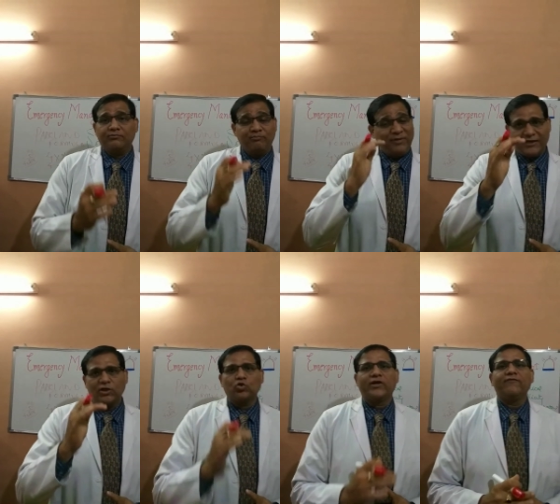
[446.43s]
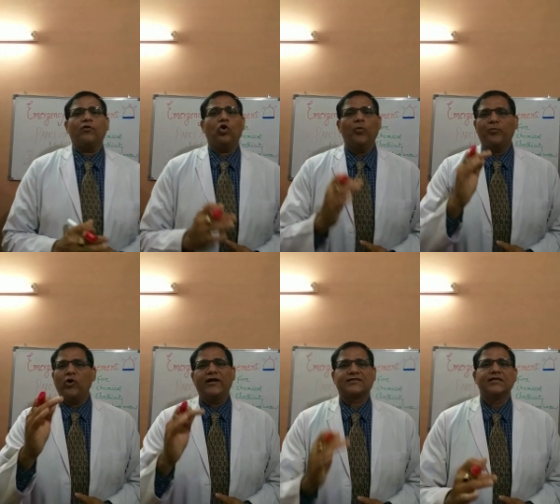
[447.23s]
better to give
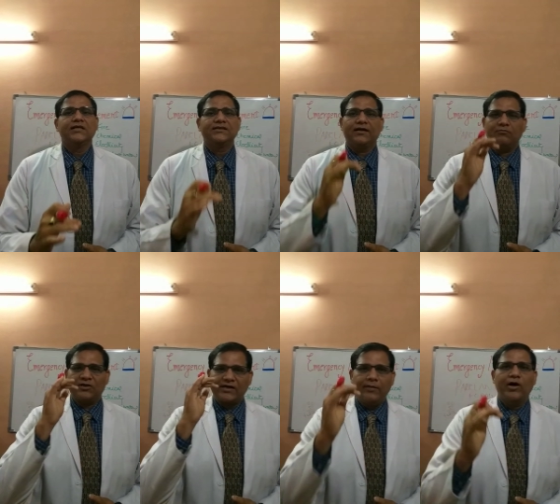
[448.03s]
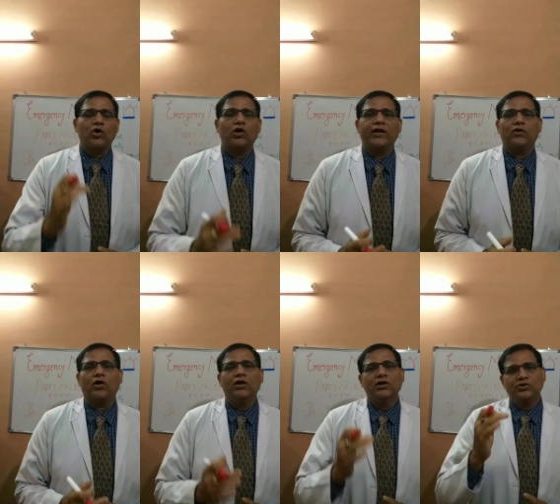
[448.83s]
opioids, the tramadol and
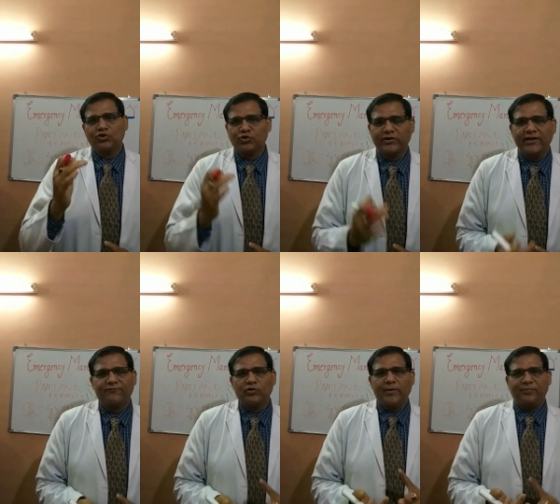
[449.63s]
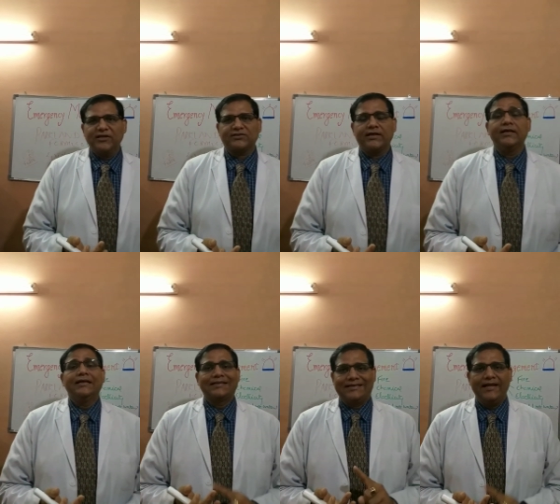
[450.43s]
all, you should give to the patient.
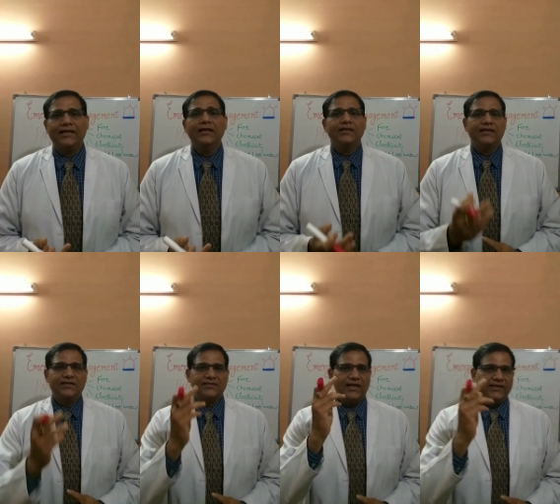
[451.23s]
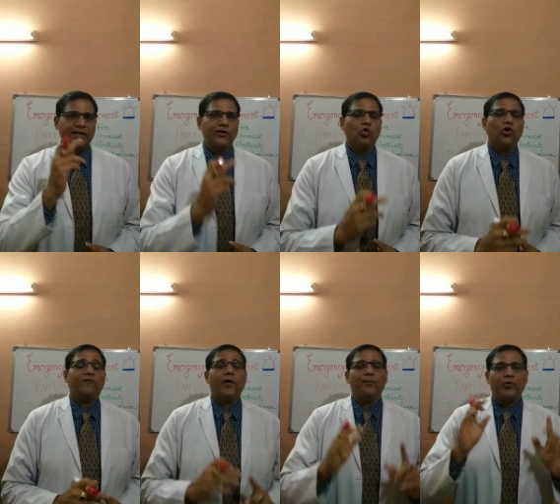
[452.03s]
Then there is another role of
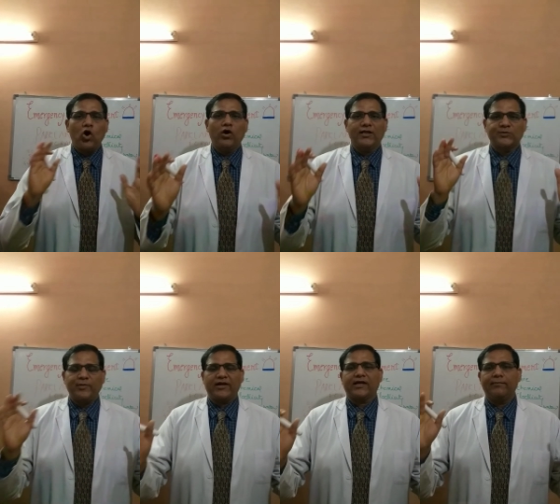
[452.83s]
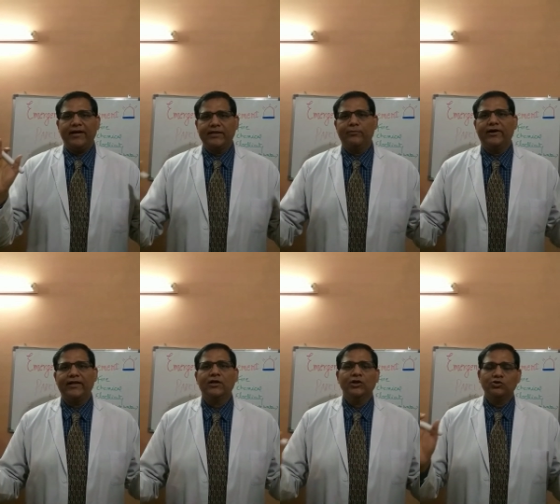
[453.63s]
a broad spectrum
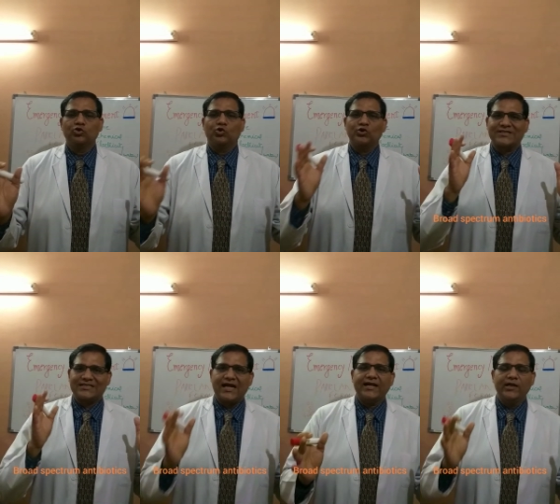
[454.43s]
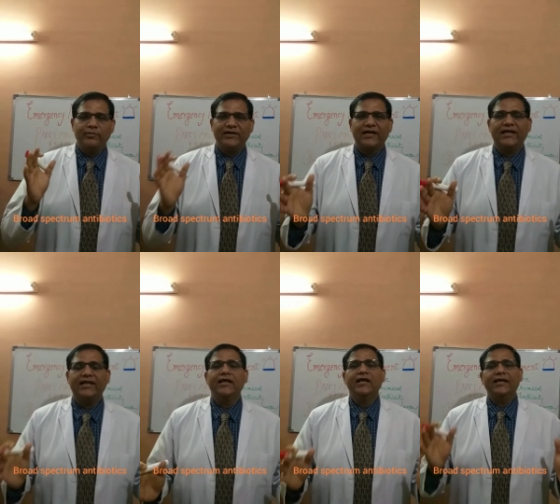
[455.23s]
antibiotic. You should start
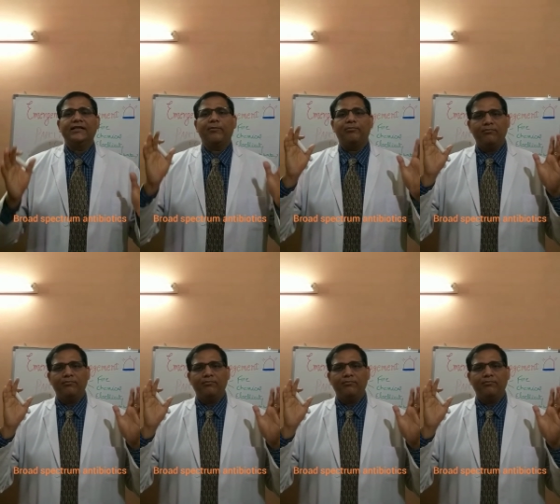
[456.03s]
immediately in the